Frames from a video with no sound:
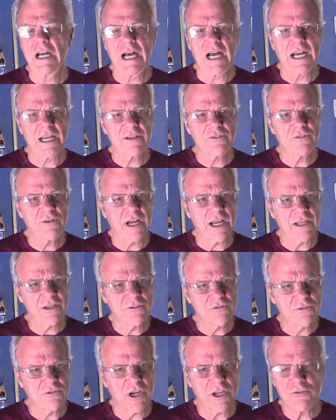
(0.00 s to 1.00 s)

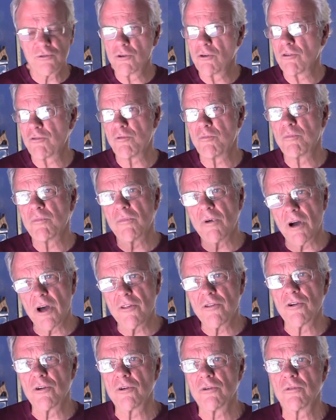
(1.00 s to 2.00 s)
I drew it from
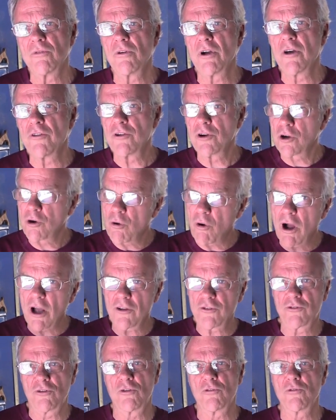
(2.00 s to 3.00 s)
other
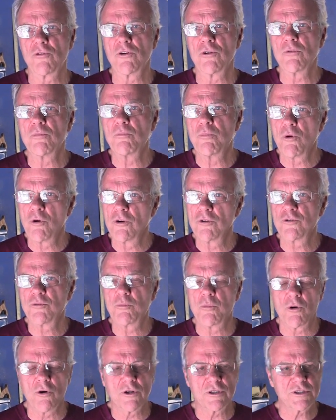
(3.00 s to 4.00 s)
crossover board
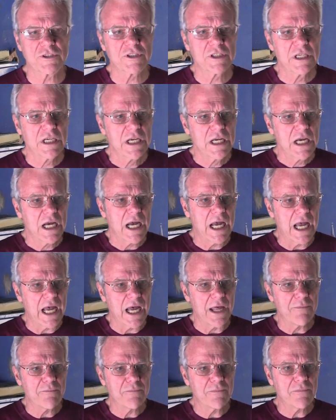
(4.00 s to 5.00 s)
sports.
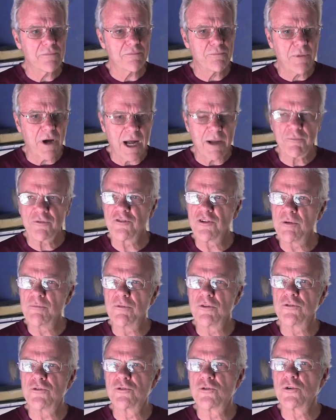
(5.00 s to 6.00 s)
And Bob
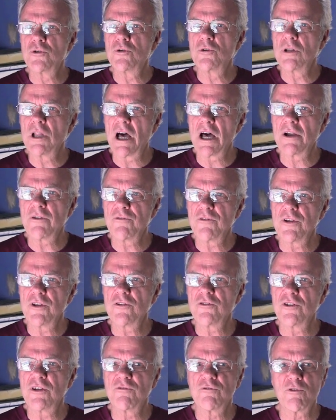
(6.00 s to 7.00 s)
Simmons drew a lot of
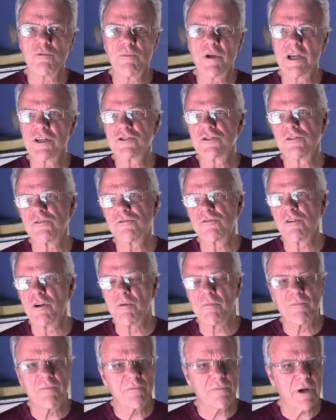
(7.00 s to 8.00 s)
his information
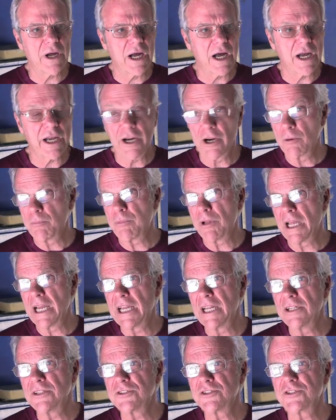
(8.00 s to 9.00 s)
from
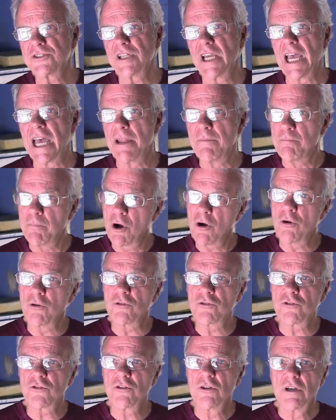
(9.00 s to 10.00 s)
airplanes and
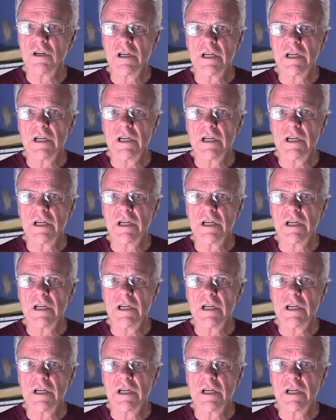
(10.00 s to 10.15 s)
boats.